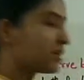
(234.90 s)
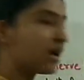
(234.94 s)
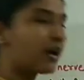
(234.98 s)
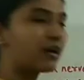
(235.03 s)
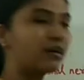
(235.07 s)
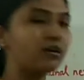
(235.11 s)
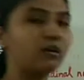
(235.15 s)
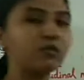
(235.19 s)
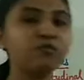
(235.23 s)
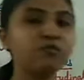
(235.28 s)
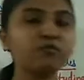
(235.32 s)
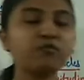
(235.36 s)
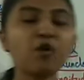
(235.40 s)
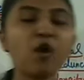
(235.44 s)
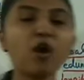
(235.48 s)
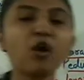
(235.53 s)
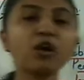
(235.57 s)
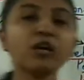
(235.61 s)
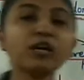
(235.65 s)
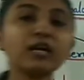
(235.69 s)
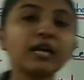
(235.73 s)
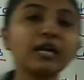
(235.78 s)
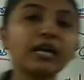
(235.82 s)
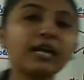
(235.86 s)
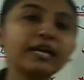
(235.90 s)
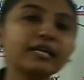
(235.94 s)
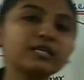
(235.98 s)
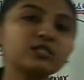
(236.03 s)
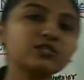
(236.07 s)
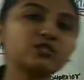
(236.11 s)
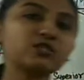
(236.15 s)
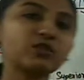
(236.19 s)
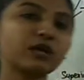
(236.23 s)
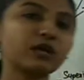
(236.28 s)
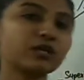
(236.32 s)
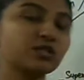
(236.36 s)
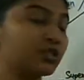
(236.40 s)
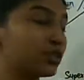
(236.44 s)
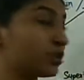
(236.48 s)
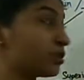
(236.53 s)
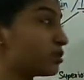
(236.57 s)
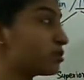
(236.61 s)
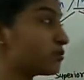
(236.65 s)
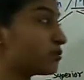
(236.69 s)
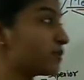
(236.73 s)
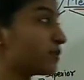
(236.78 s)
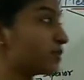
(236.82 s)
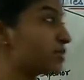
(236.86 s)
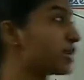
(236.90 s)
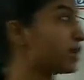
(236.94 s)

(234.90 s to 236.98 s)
are a fork-like structures which